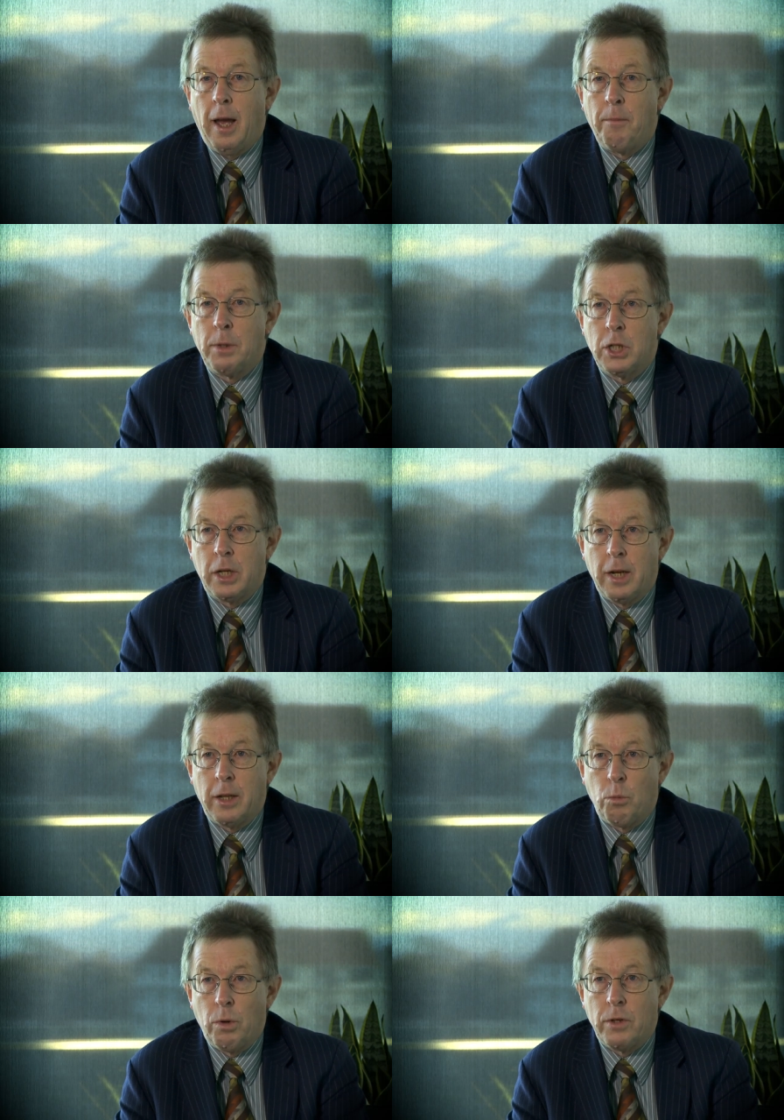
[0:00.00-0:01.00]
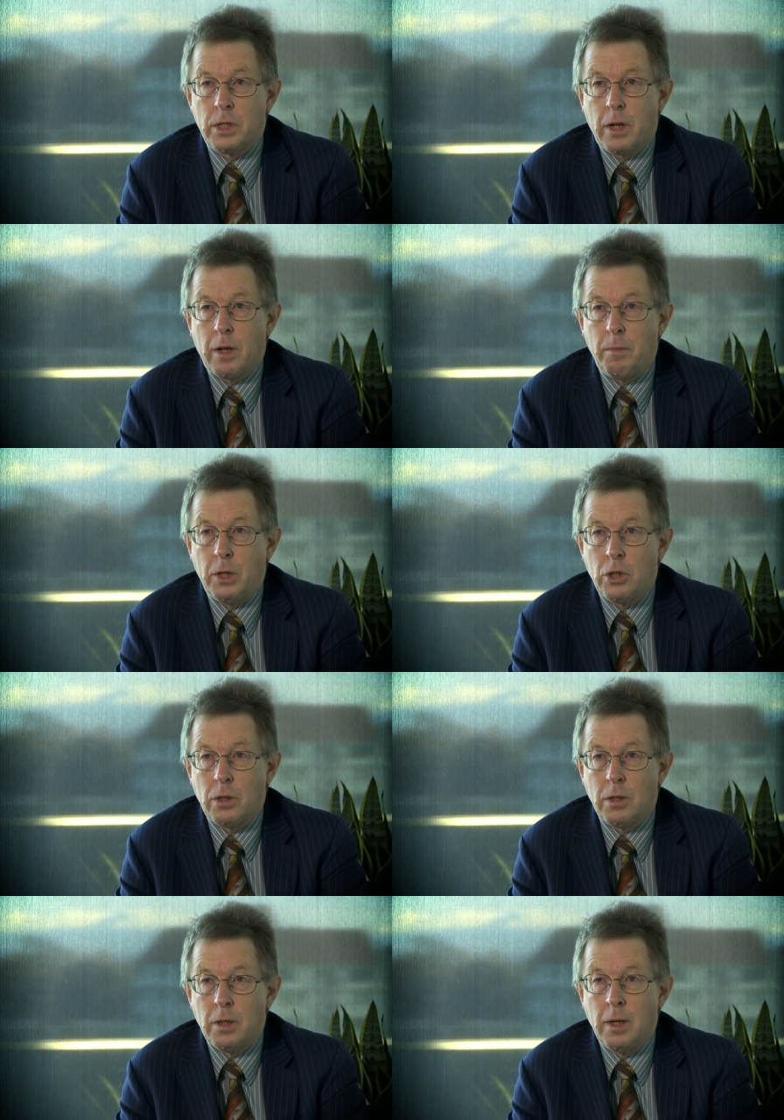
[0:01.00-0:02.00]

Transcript: in particular, the rivers that I mentioned.